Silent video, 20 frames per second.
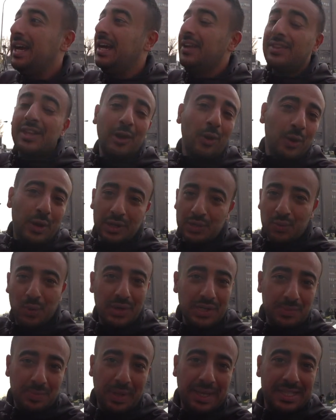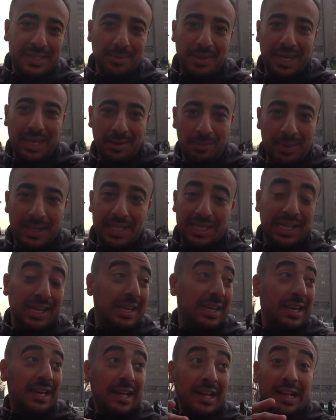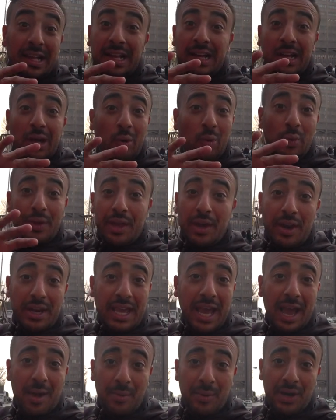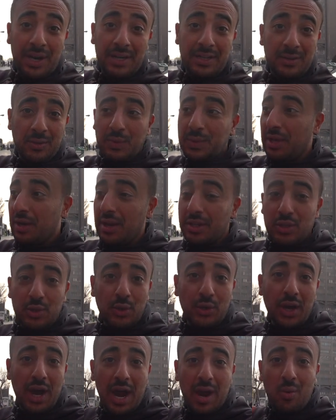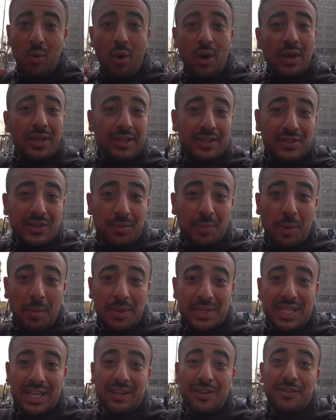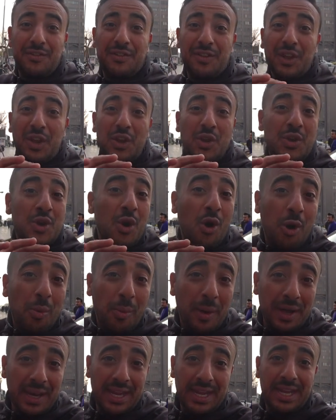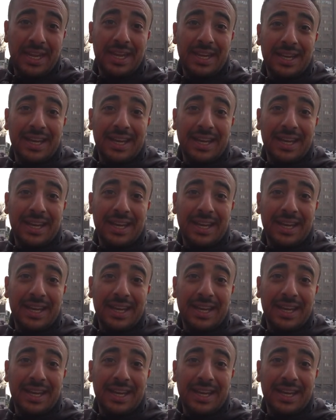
The locals will speak to me immediately. Without a camera, without a tour guide, walking the street by myself, nobody